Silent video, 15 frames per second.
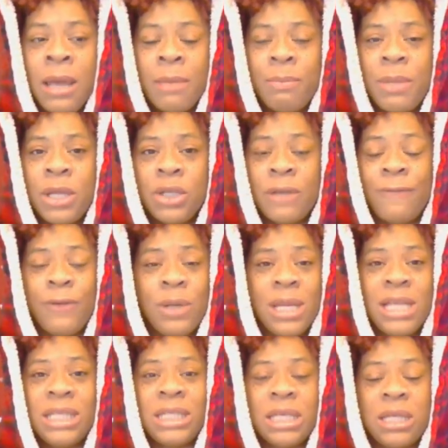If you
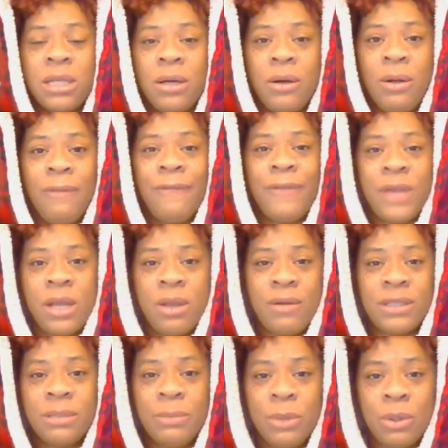didn't see the whole video,
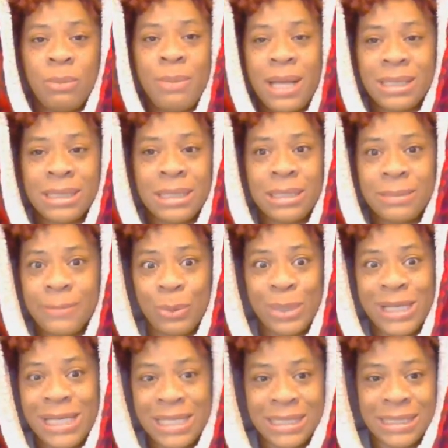Simone Biles' husband,
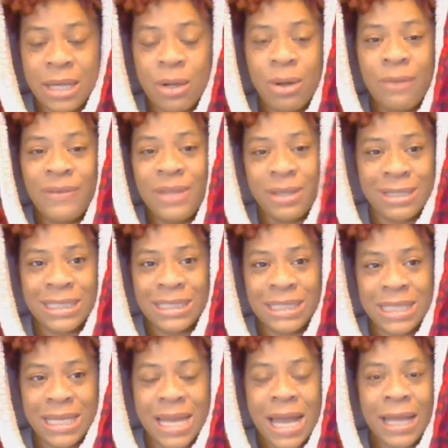what he said, go over there and
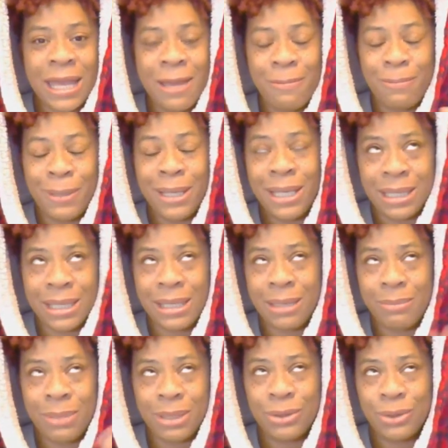see it. I can't play the
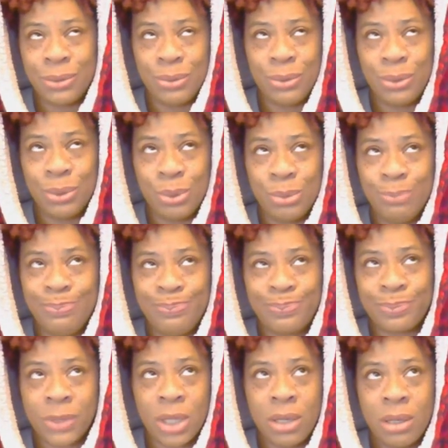game because YouTube
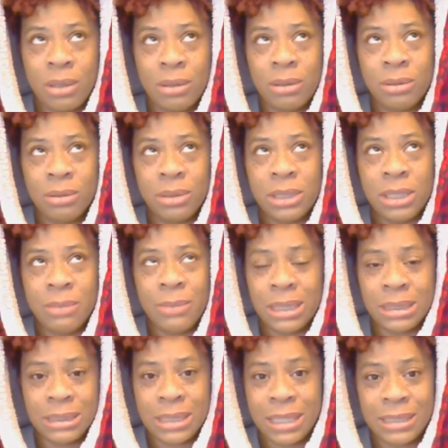
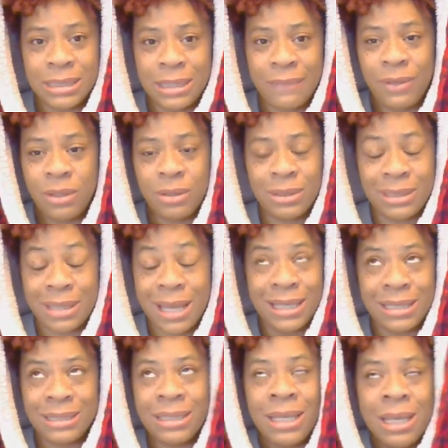demonetized that video because I
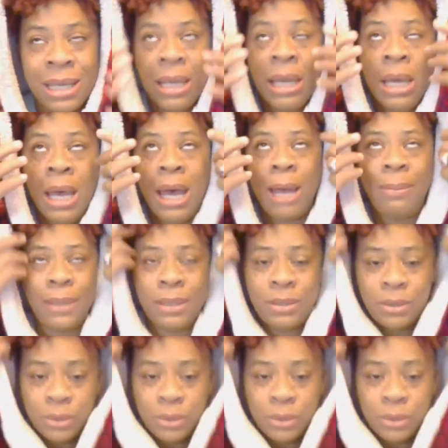guess I played the